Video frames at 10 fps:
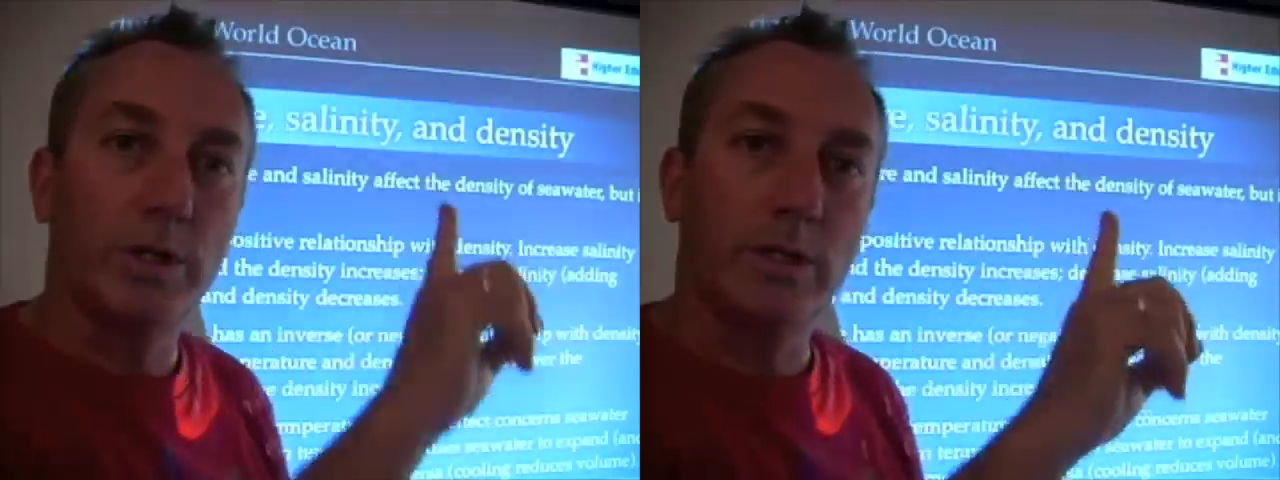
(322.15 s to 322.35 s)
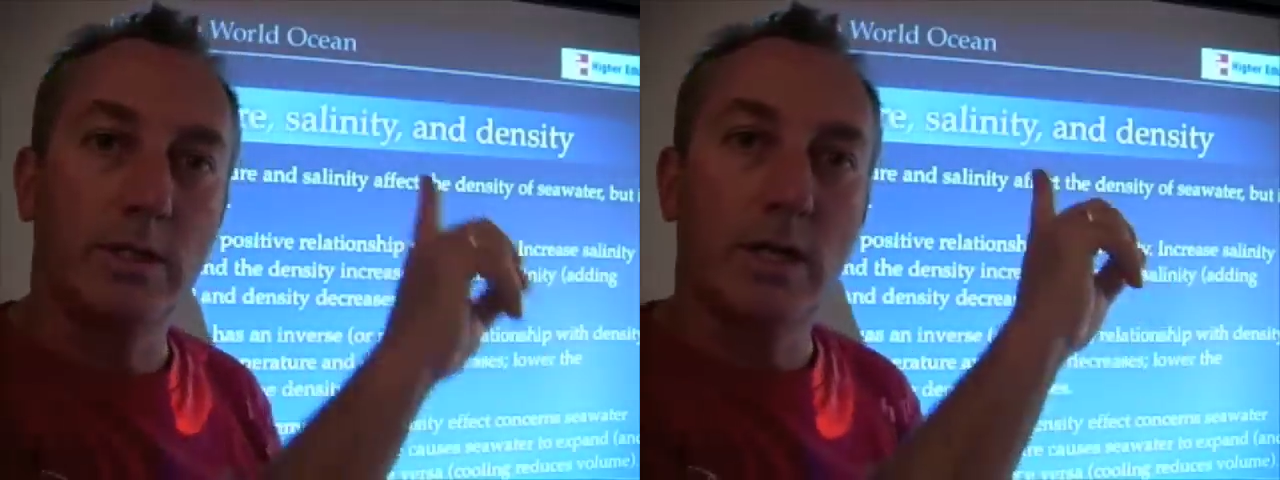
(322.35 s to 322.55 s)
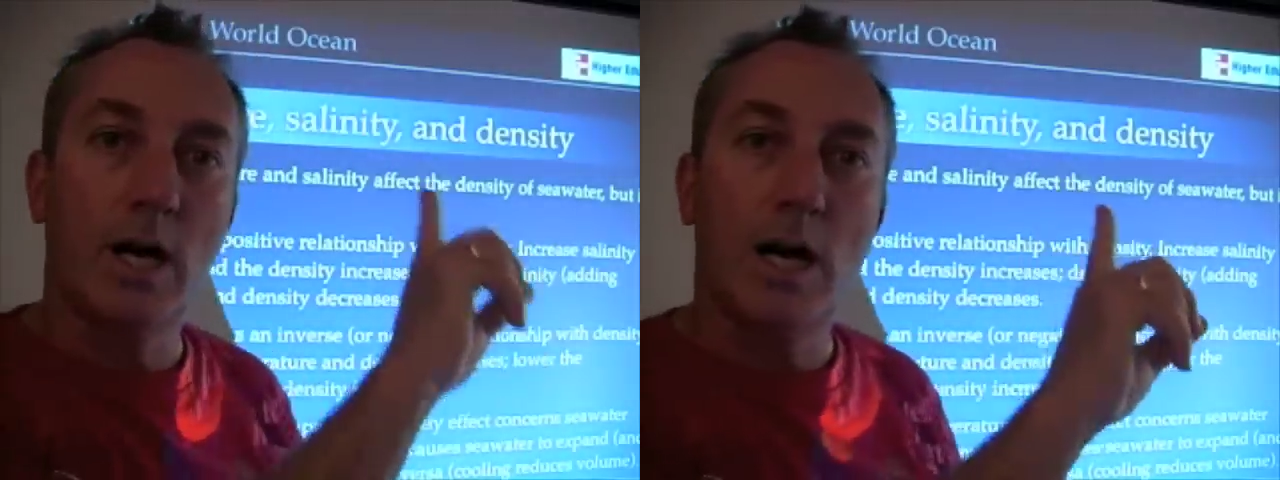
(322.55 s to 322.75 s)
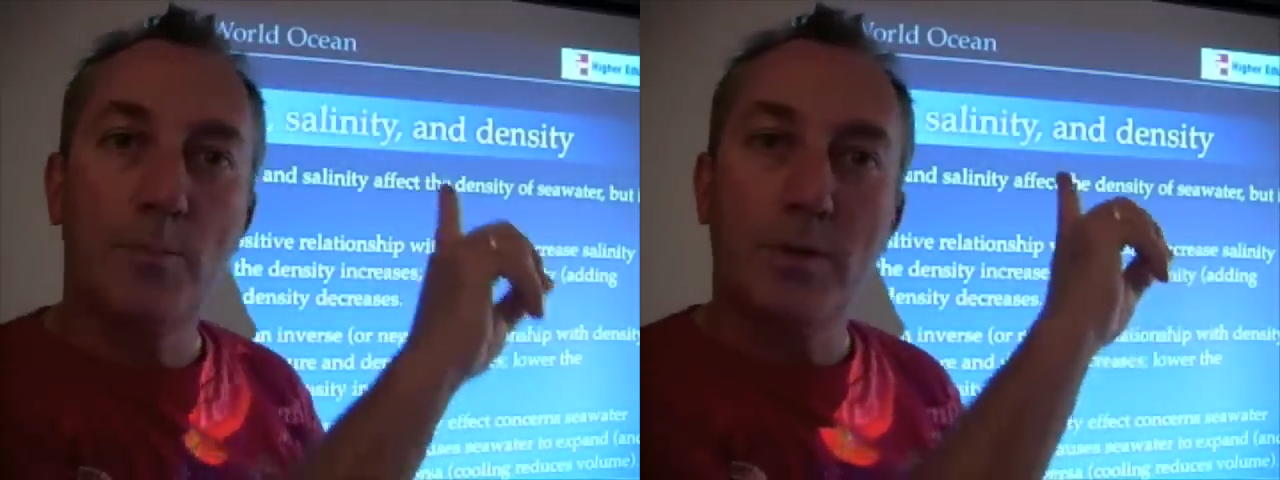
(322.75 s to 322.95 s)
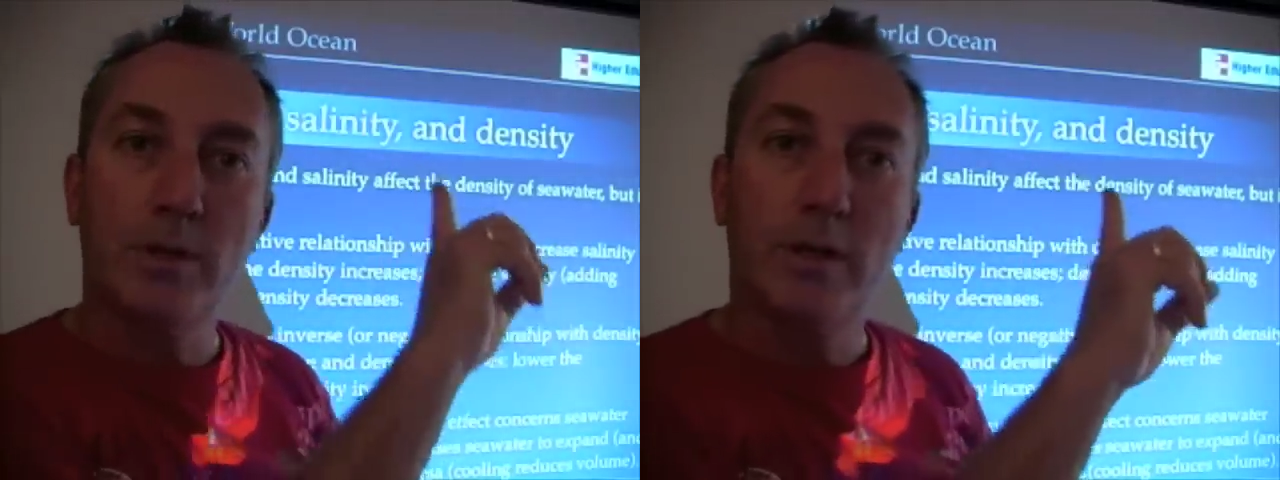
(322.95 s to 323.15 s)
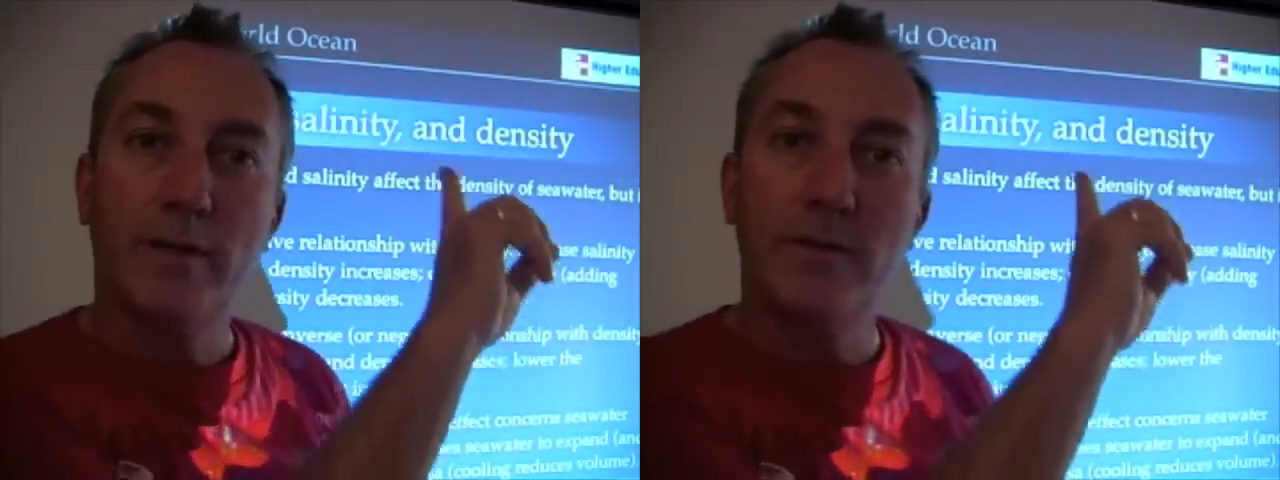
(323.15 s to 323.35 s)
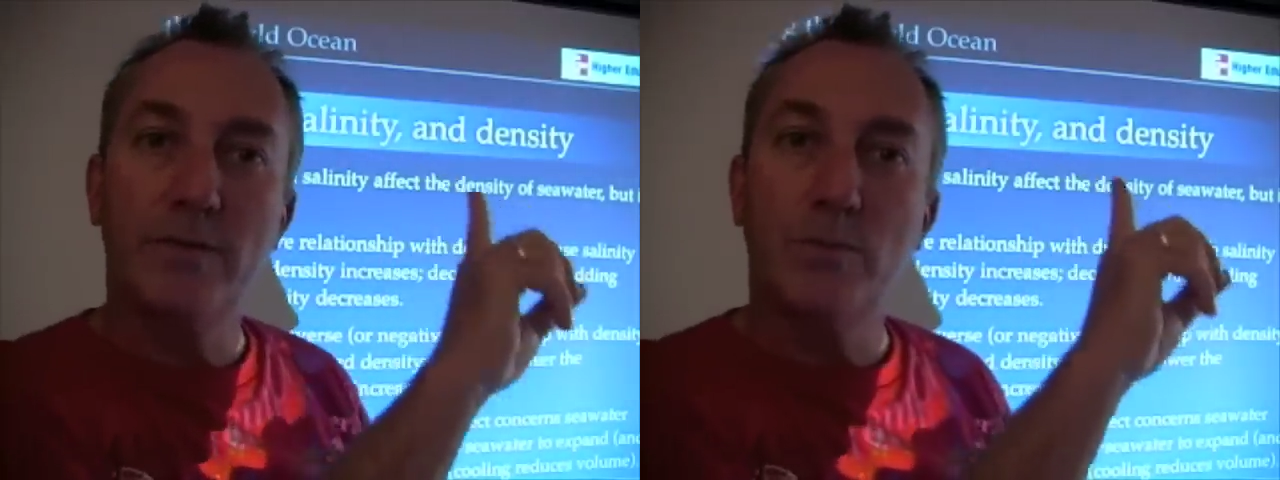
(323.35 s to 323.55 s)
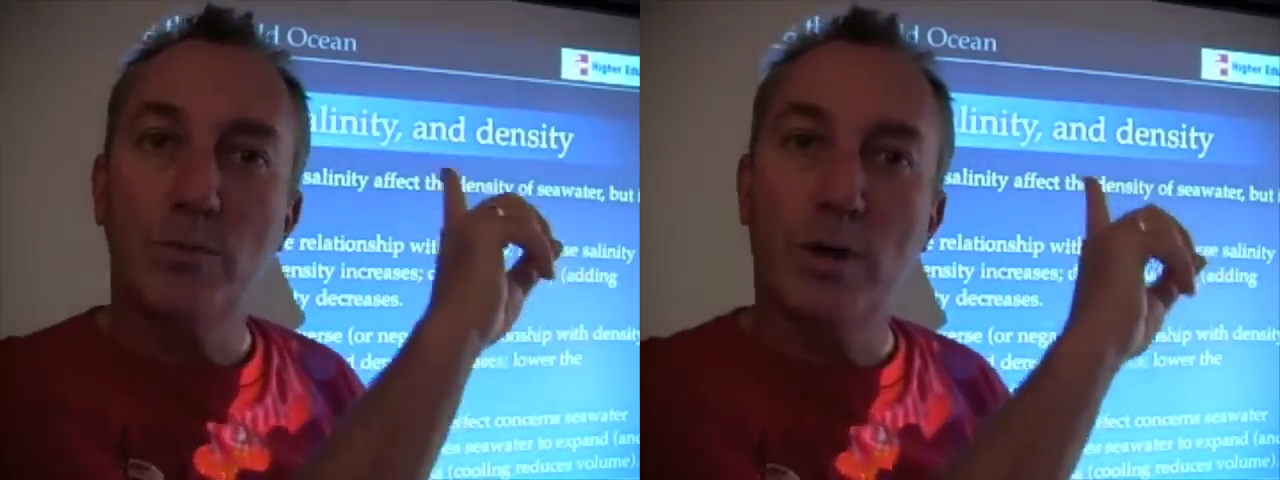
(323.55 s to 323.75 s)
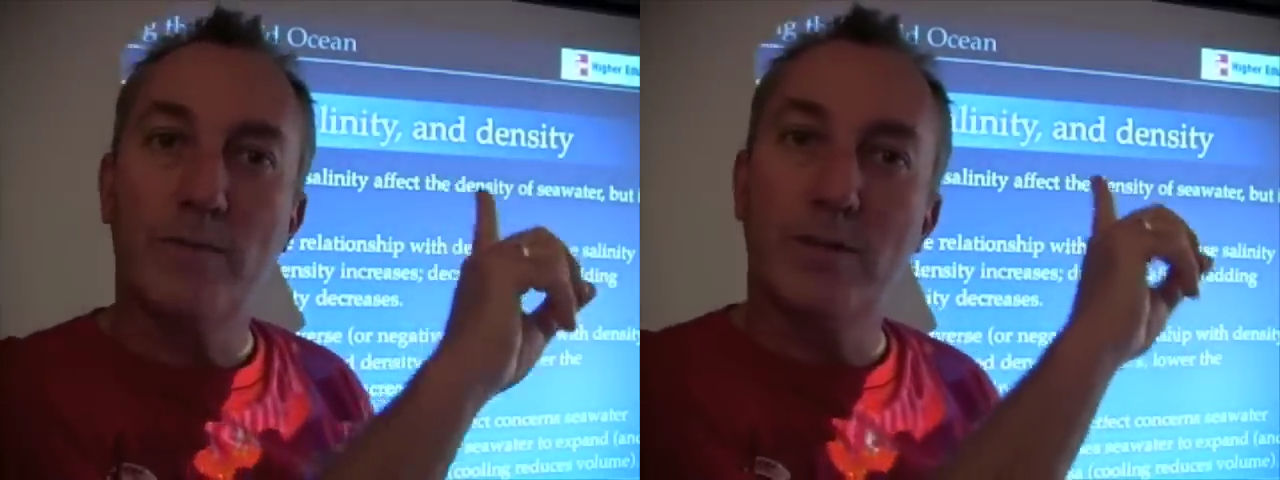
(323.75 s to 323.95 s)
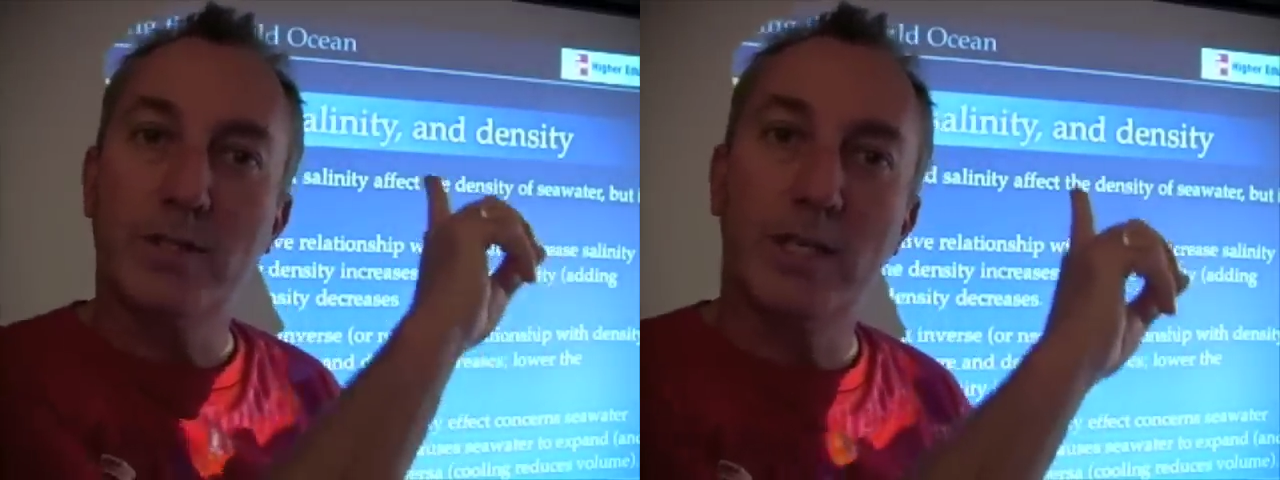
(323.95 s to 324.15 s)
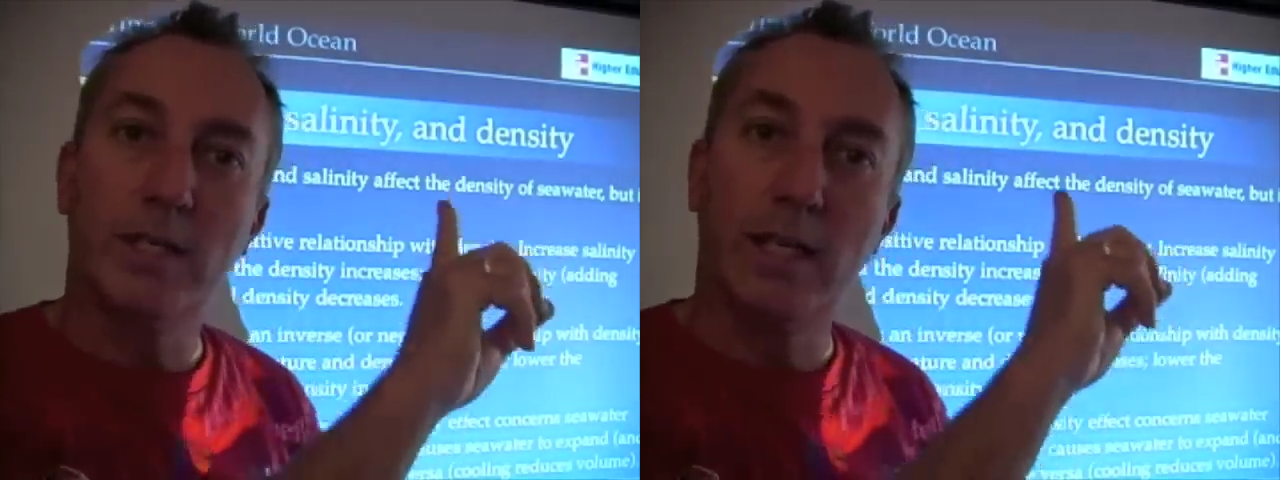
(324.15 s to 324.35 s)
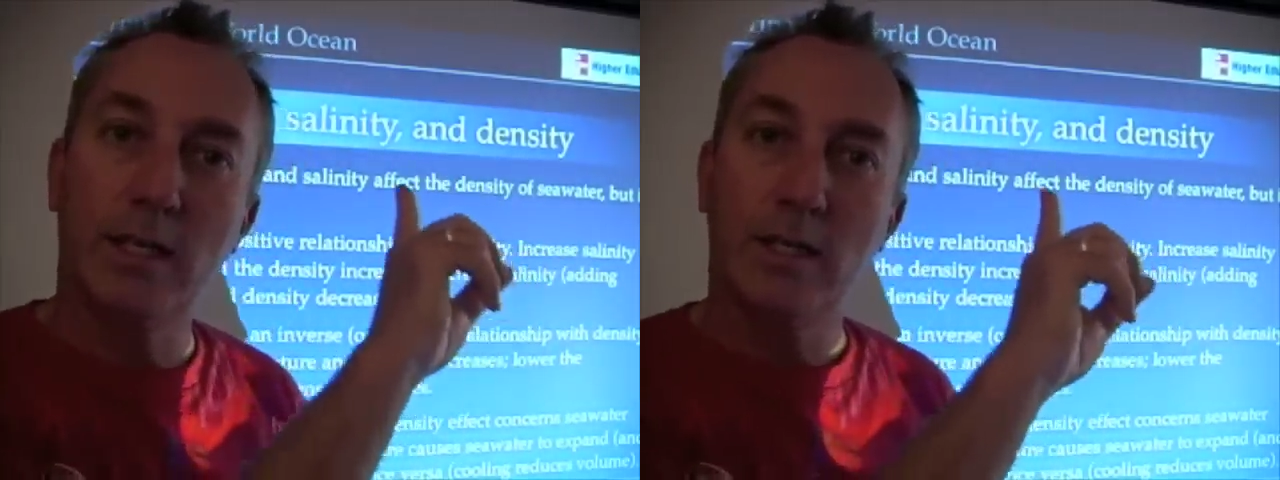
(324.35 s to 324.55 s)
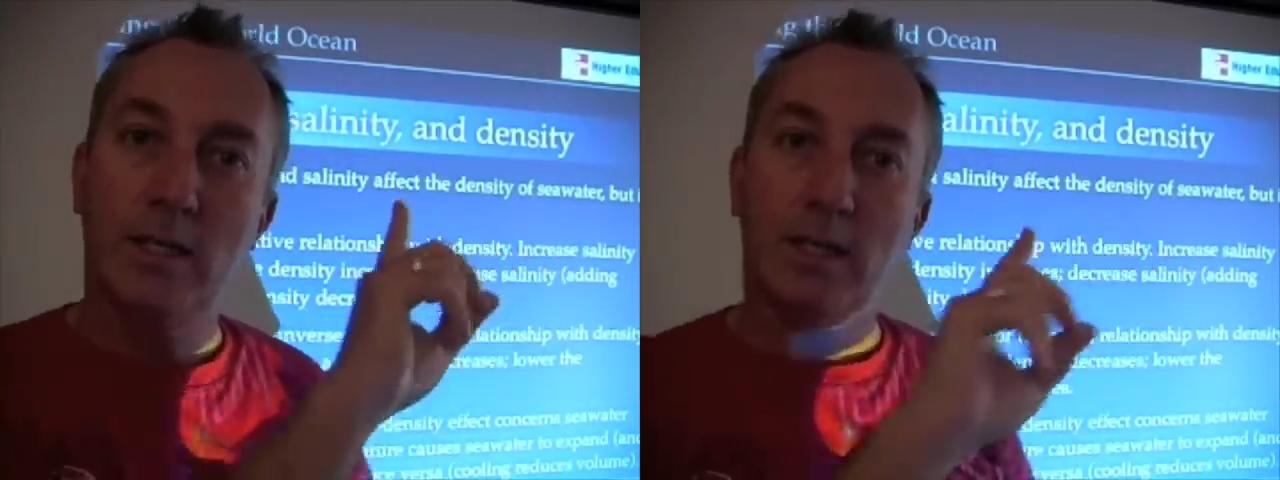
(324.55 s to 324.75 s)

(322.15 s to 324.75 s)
at the top of the, of the ceiling?